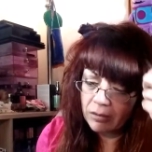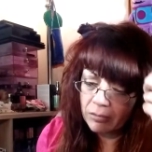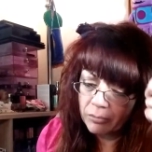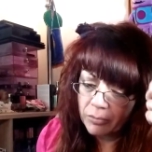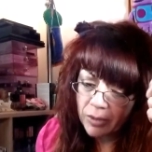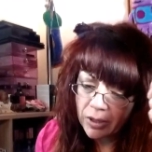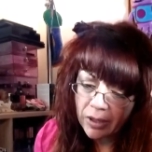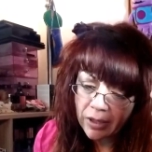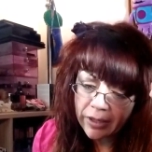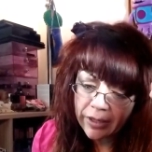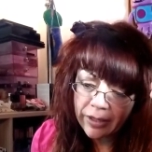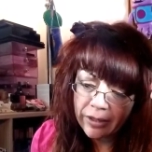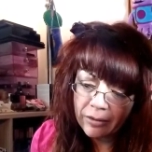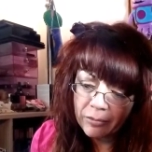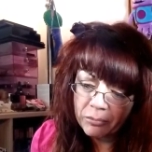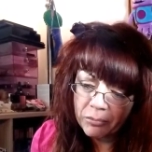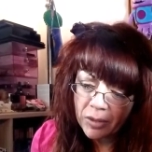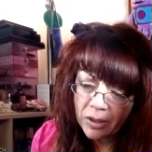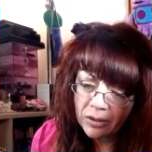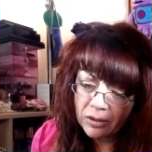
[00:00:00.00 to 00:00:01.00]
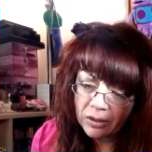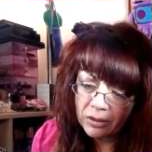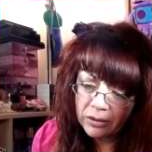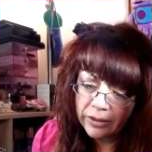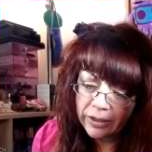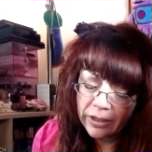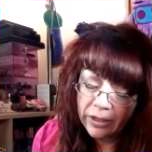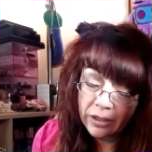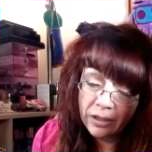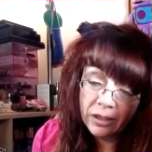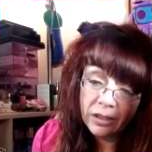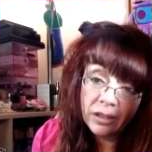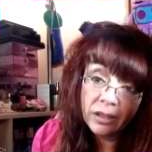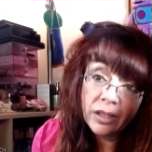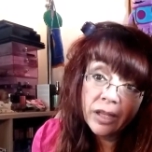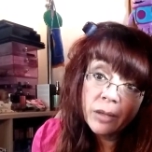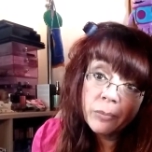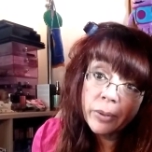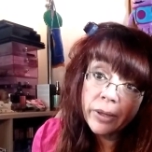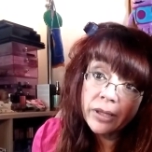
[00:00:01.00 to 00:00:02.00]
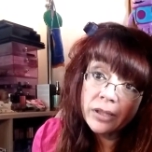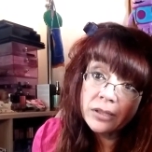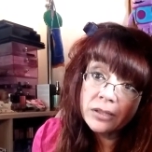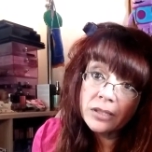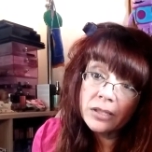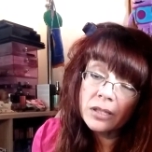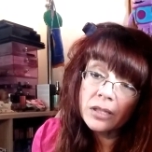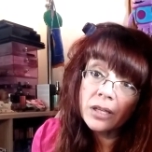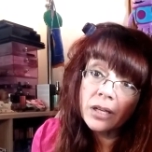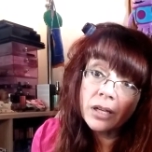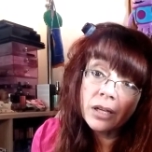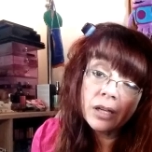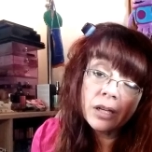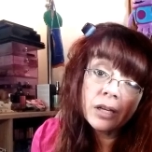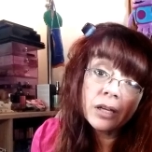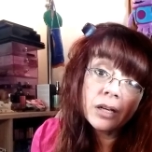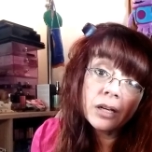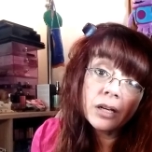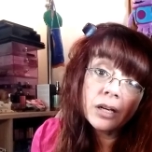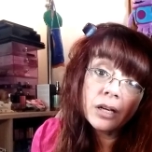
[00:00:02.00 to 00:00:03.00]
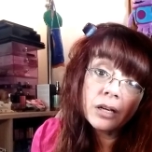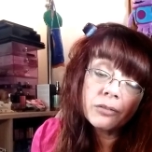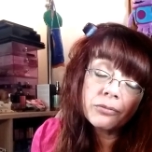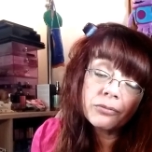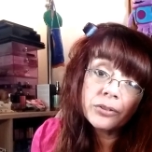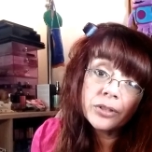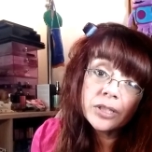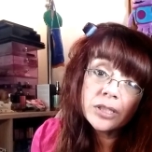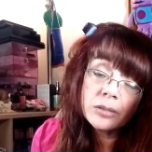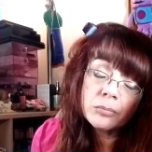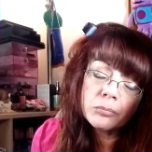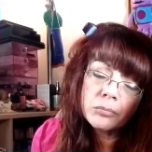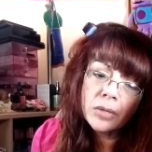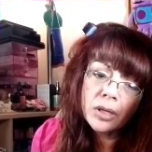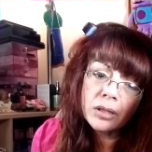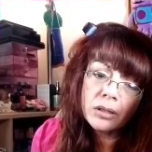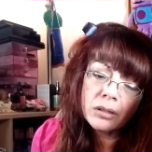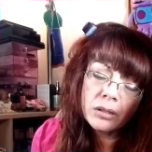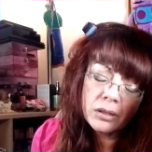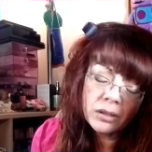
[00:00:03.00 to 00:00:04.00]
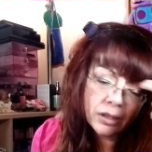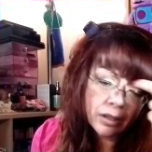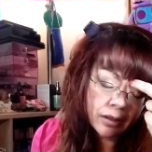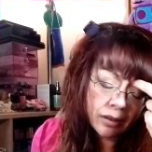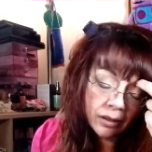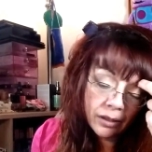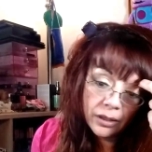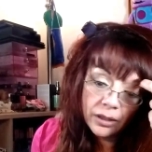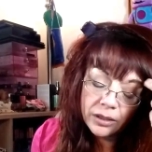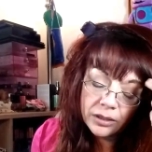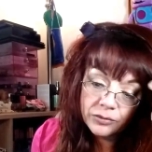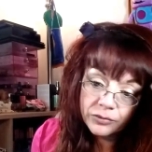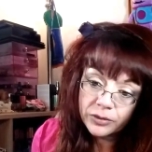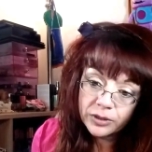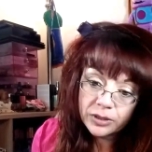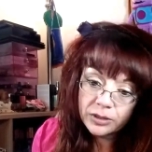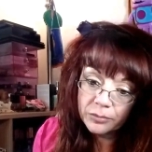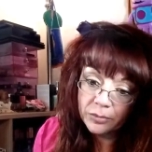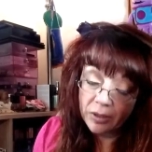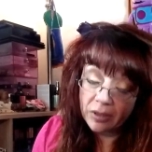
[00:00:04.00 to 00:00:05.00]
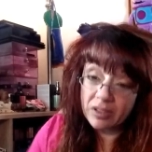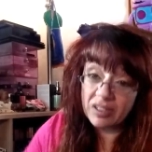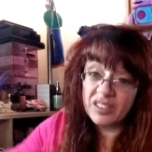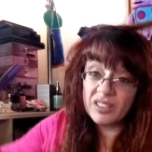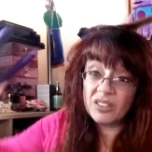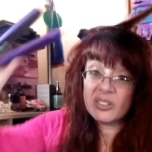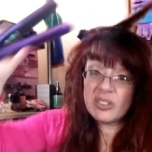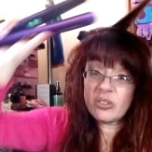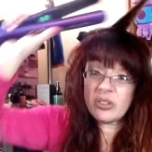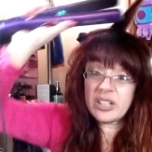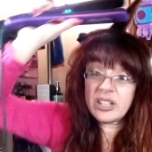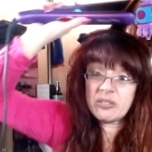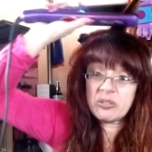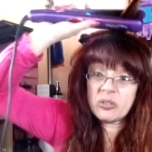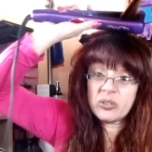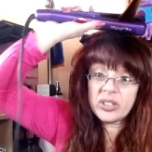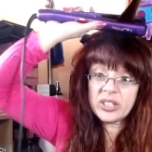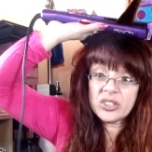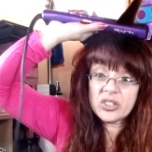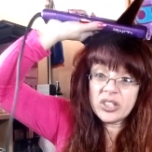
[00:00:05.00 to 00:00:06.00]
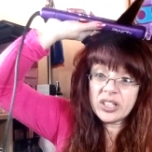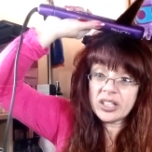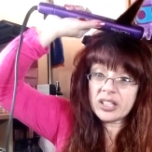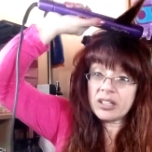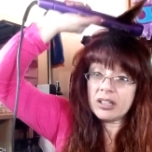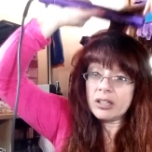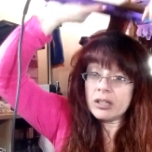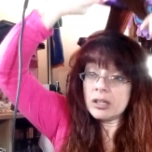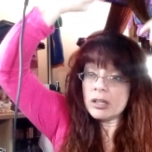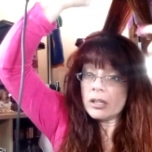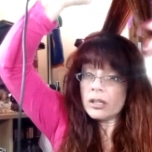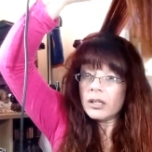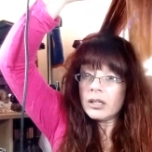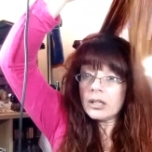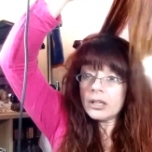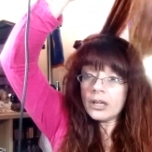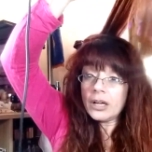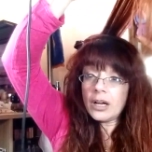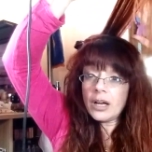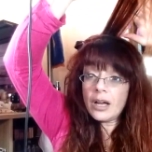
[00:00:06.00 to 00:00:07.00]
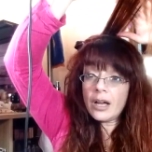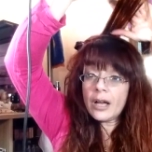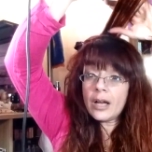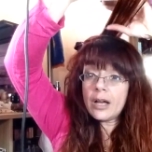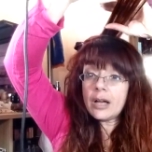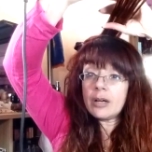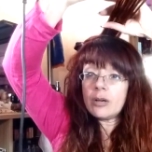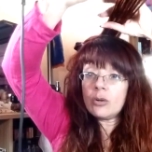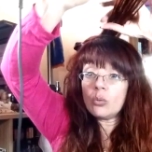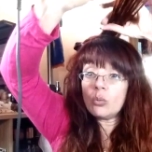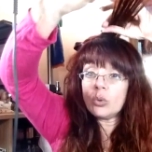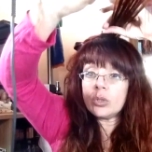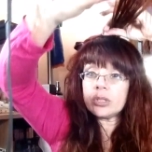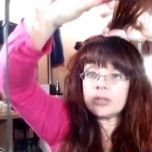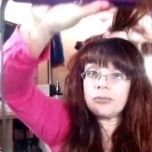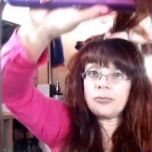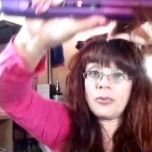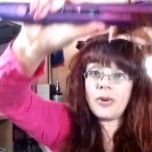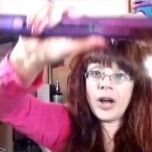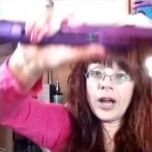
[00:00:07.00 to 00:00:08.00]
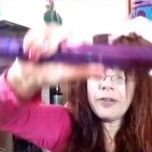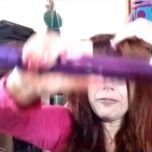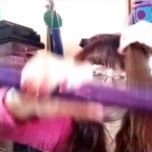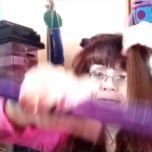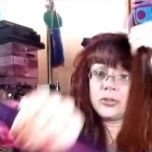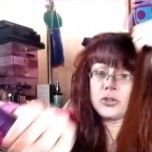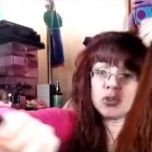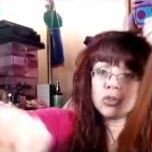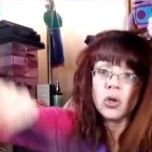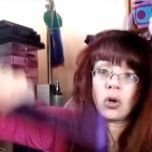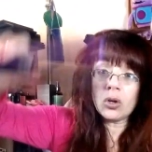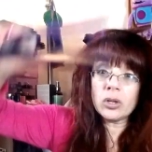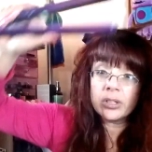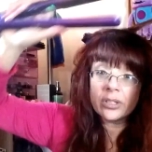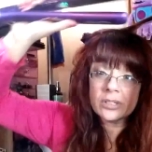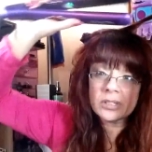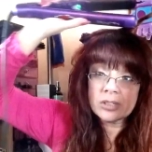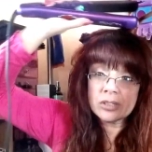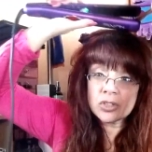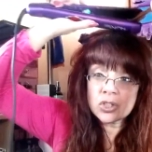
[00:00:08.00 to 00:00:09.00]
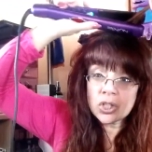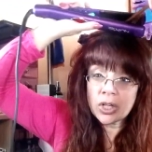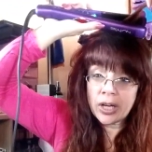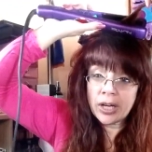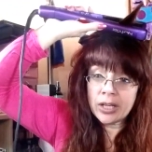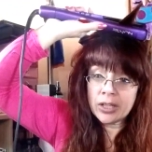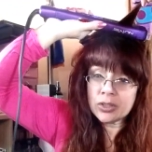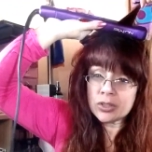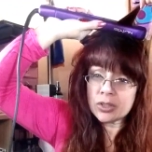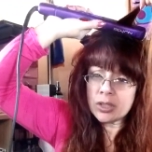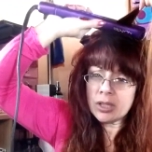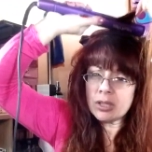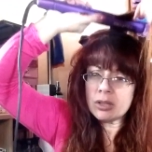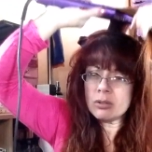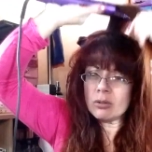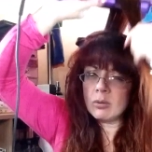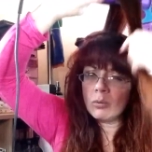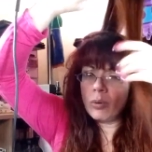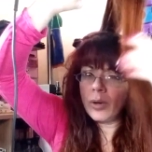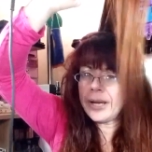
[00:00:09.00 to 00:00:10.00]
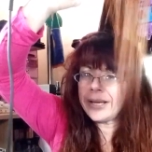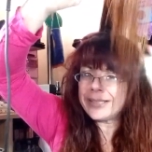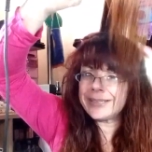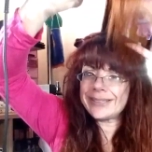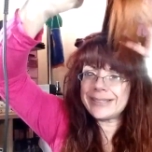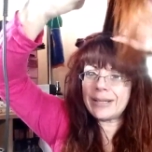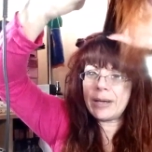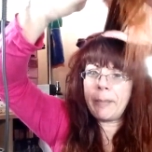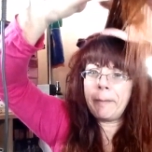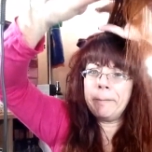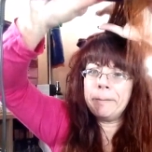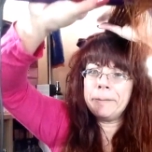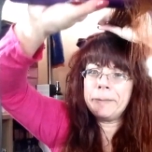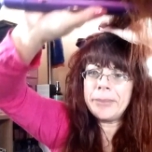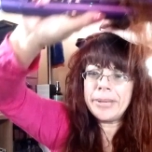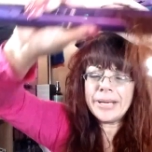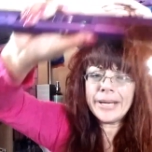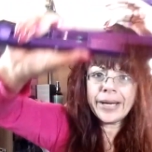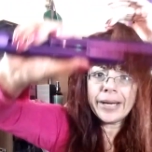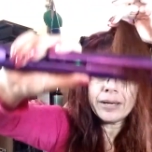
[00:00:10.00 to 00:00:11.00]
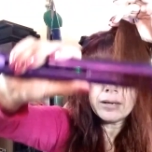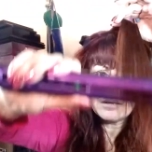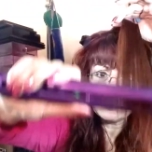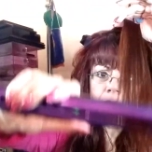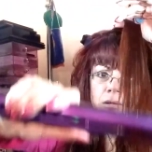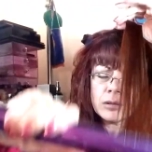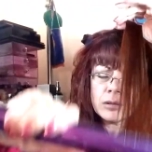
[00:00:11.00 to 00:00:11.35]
my monthly eBates thing for this month, I think it's for this month, I don't know, I never really check it, was $5 and change. And I thought, wait a minute,